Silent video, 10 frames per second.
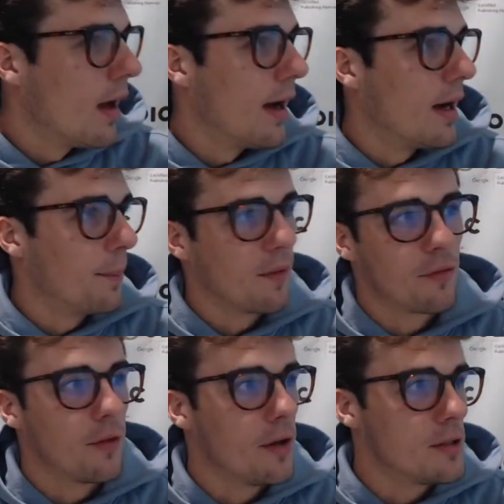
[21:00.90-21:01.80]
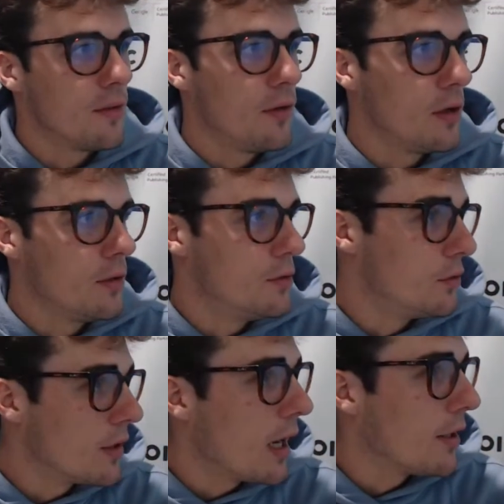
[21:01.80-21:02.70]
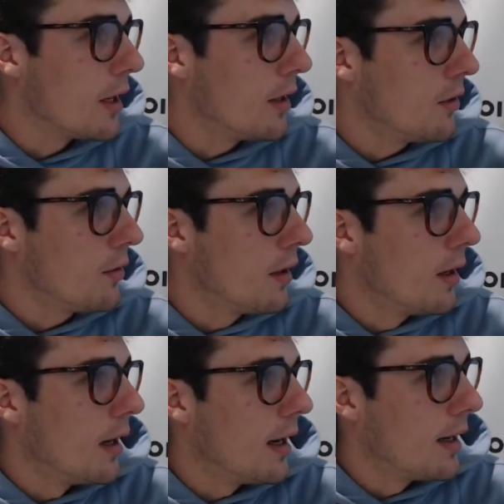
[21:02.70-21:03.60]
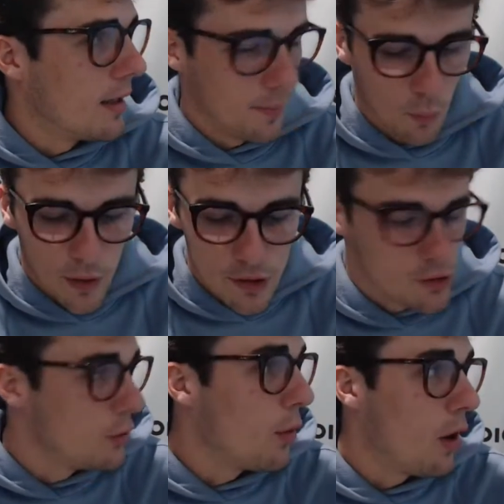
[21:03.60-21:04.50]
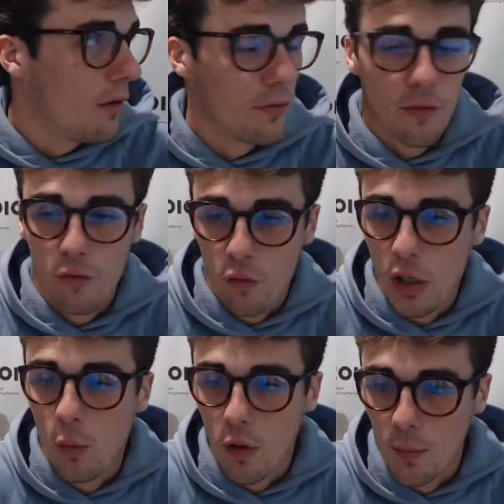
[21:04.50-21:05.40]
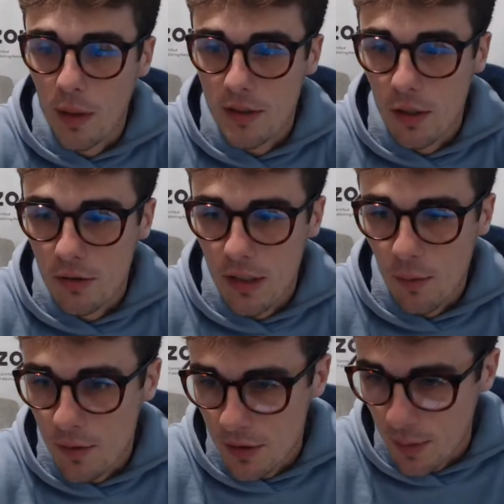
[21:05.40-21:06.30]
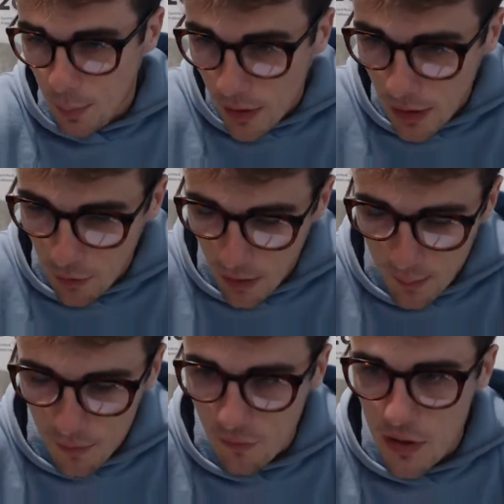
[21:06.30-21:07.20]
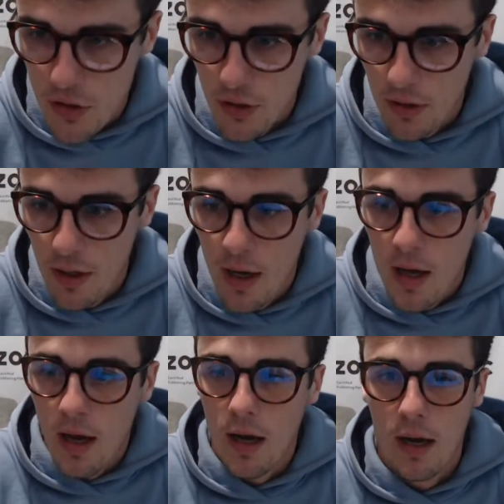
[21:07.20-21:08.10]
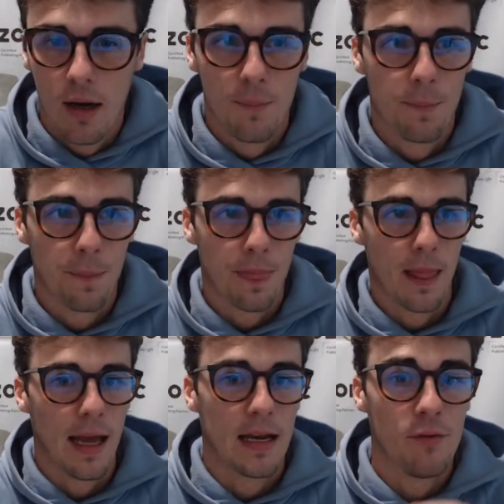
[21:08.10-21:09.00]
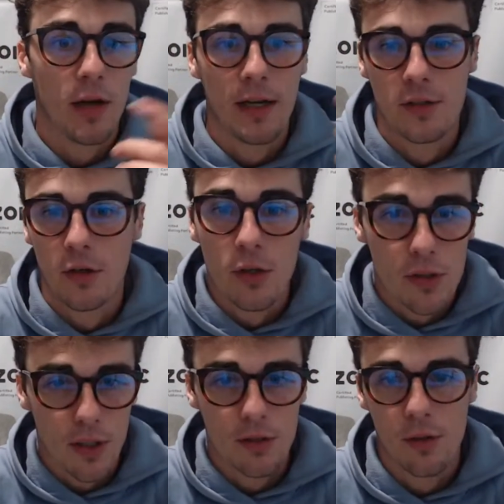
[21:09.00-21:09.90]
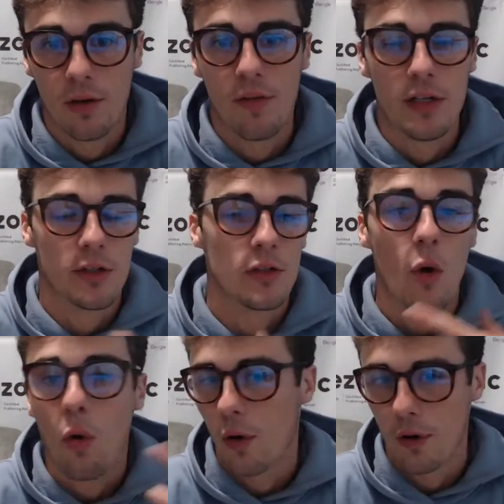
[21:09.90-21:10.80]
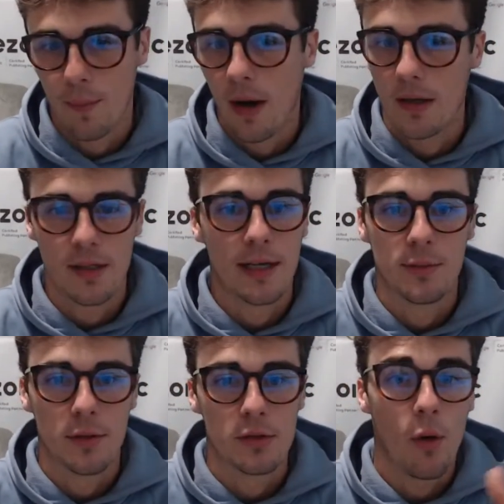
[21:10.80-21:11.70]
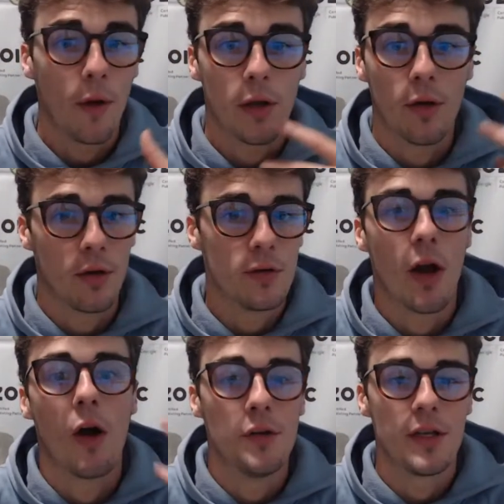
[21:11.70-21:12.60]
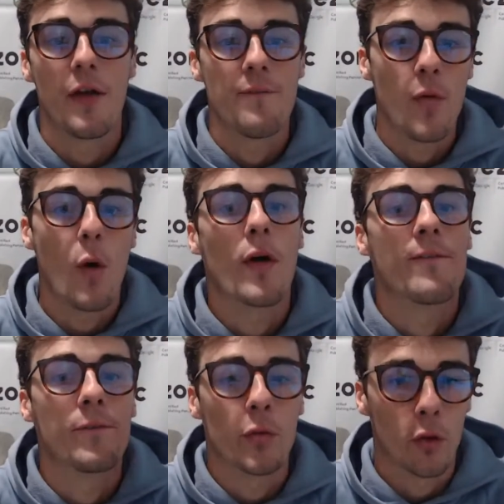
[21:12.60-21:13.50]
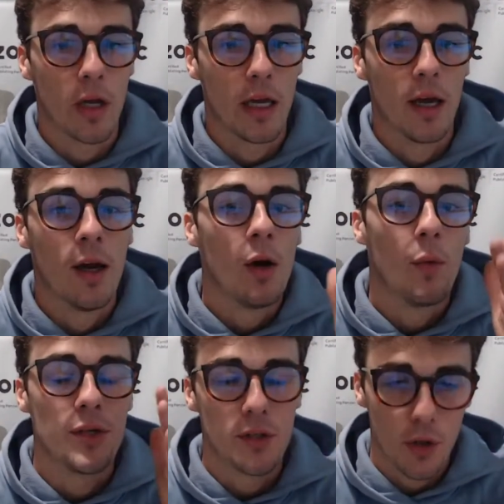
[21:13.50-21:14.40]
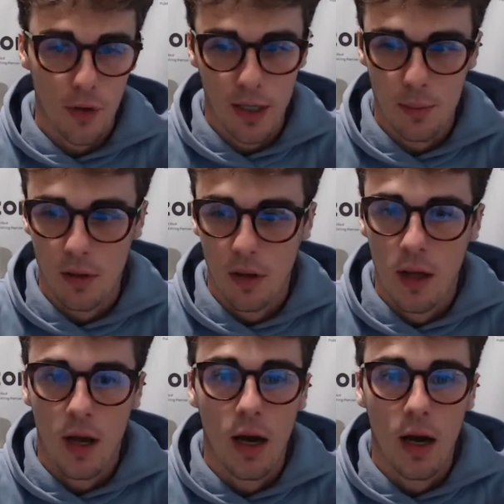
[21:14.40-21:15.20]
But for those of you who do not know, we do offer free WordPress hosting, which is a pretty incredible feature. And if you guys are using Ezoic features or you're monetized with Ezoic, you can use our hosting for free, which is incredible.